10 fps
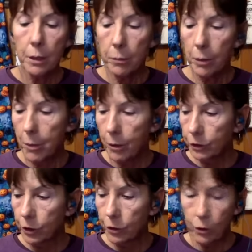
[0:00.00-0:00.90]

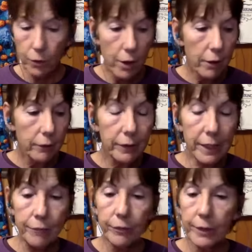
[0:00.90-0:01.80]
promotional
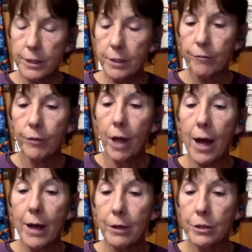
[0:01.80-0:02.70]
leaflets and
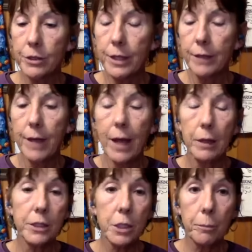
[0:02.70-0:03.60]
flyers that they
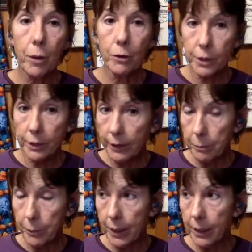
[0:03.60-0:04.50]
had supposedly
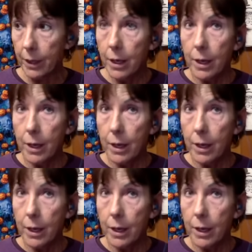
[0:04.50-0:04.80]
been